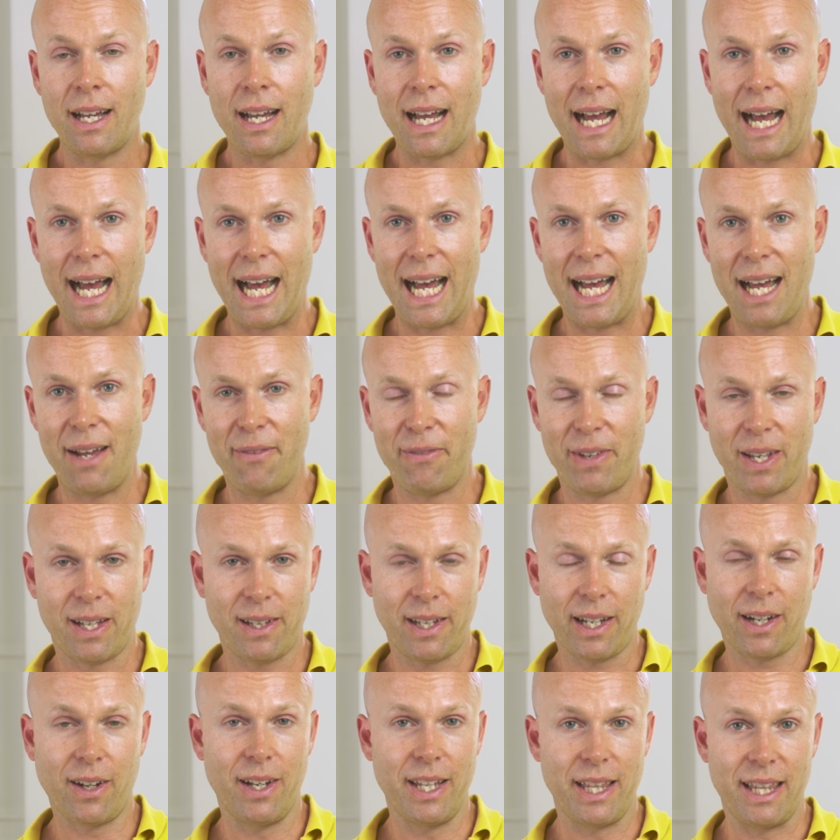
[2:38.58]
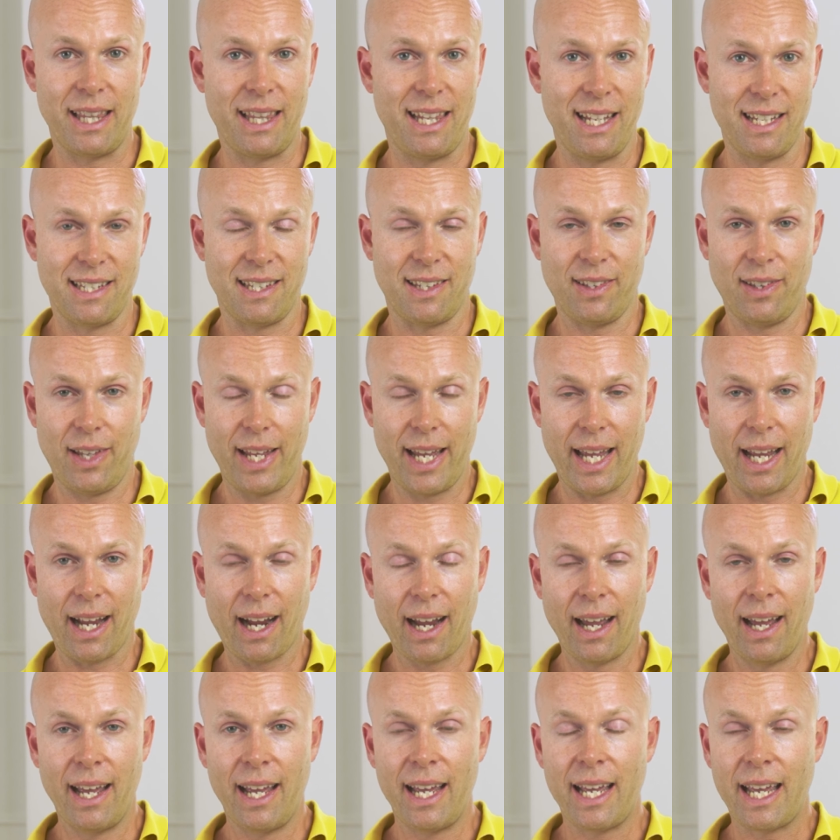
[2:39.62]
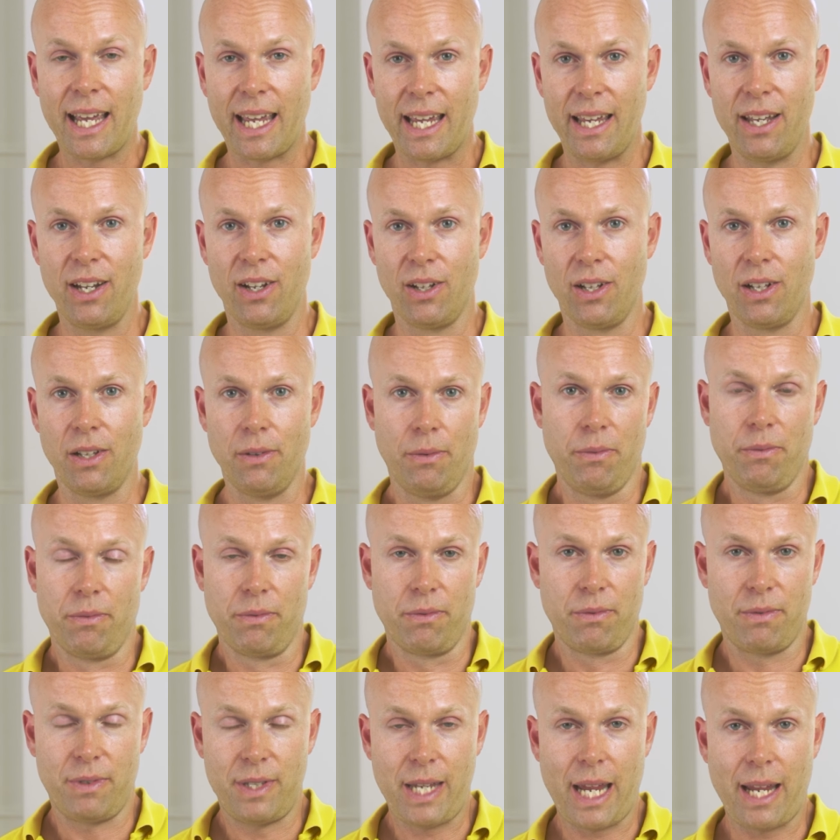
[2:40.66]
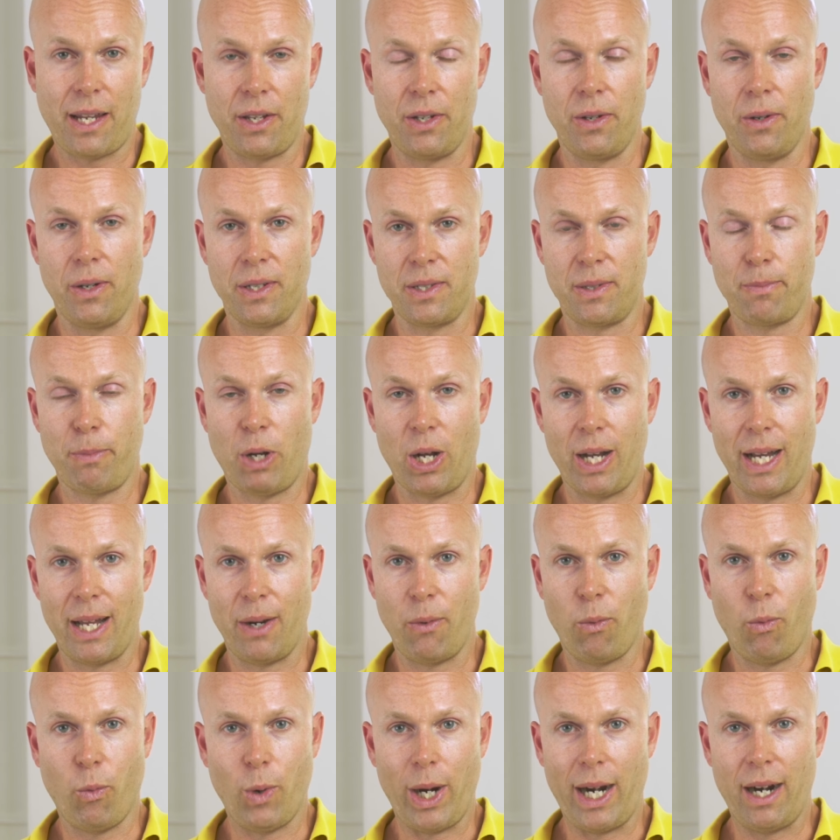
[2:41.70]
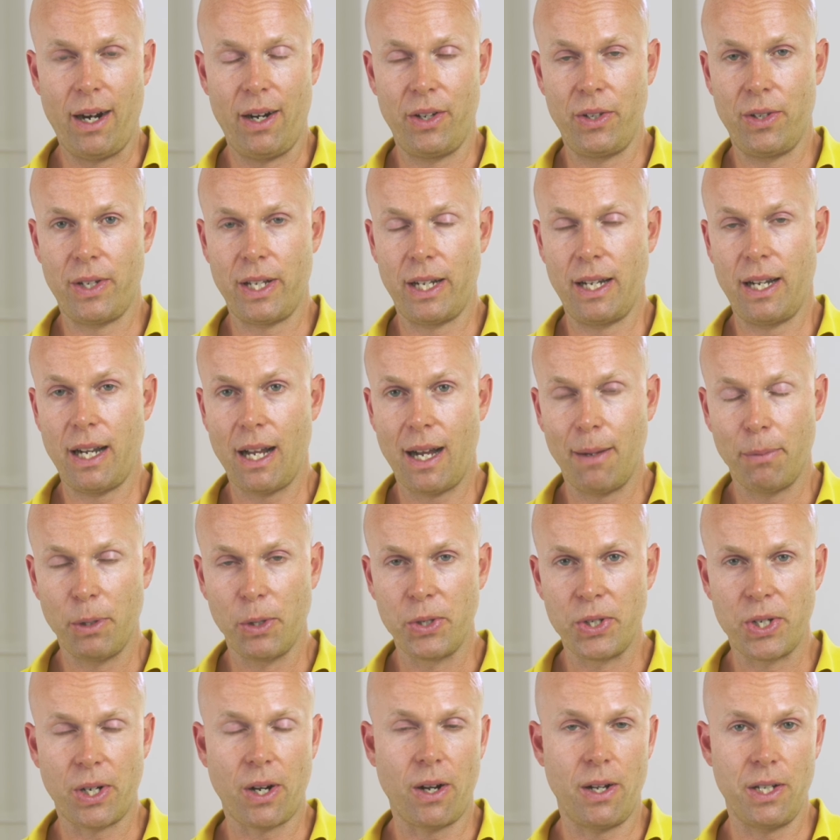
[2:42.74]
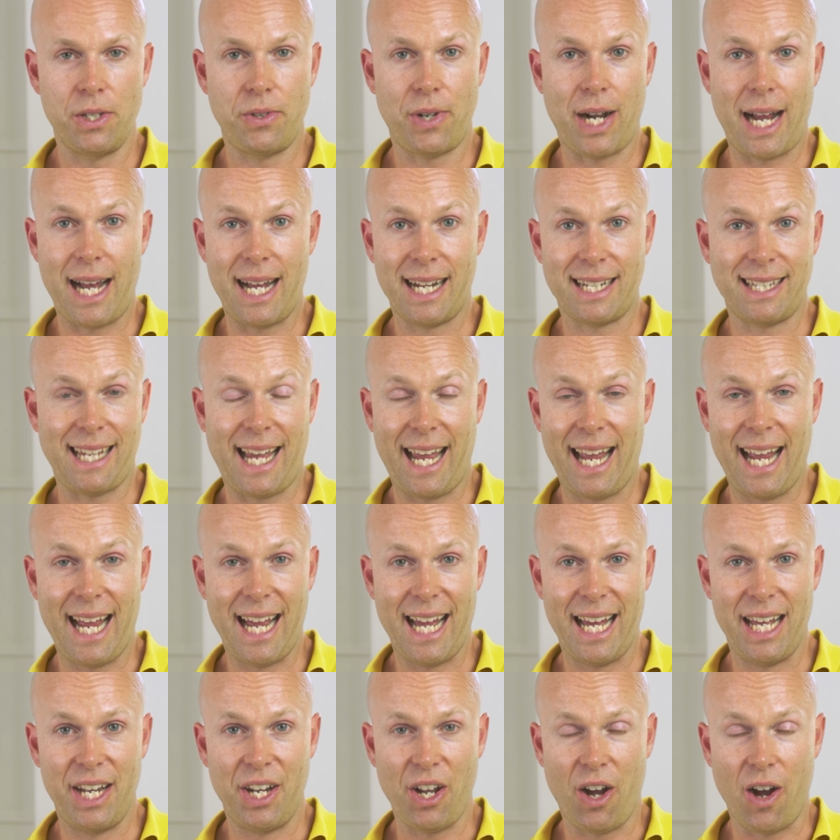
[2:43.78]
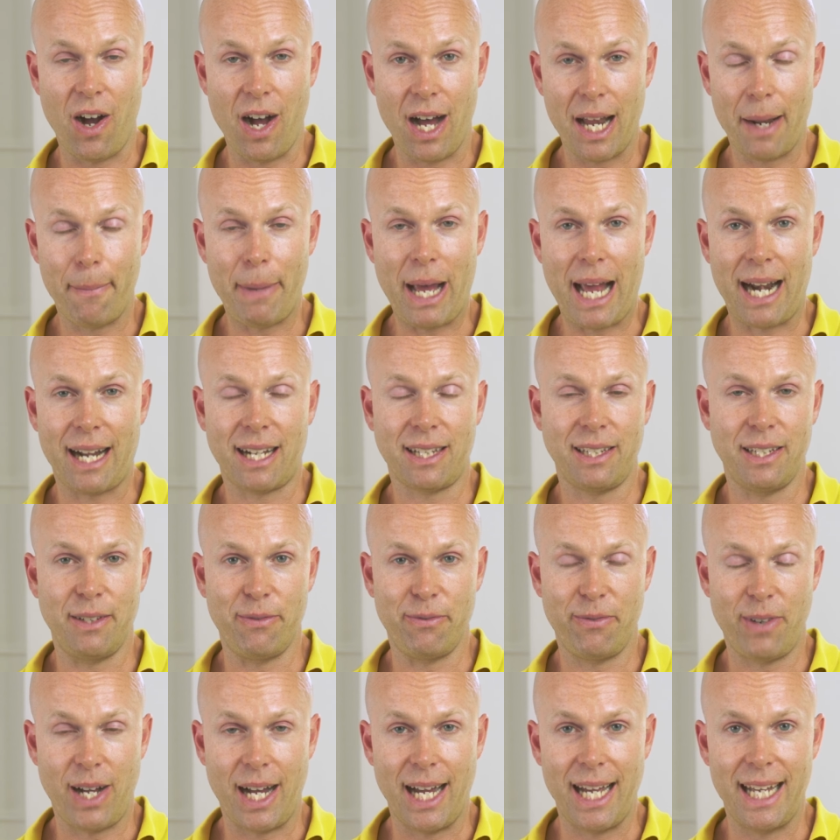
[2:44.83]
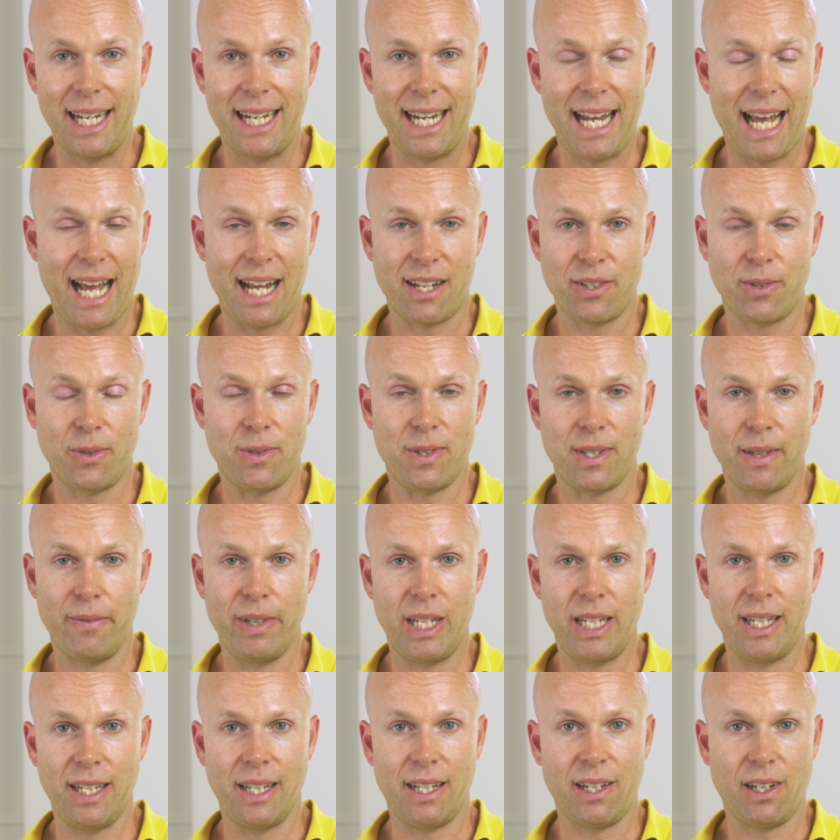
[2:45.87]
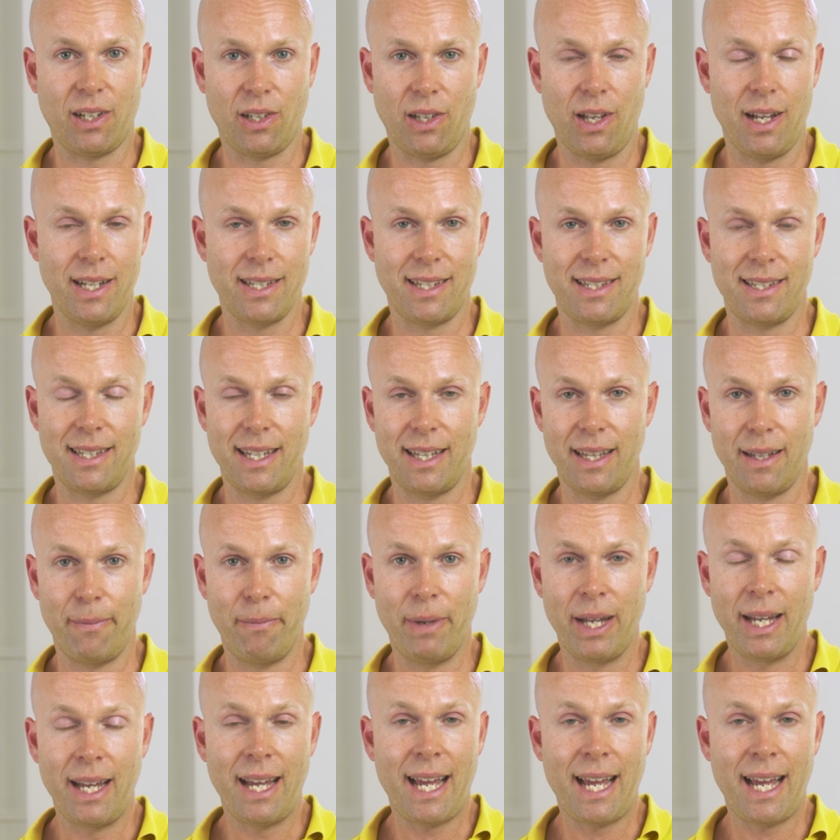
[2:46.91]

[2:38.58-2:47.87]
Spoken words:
If you click on this link, it'll take you to a spot where you can upload your contracts and automatically find exclusivity clauses in them.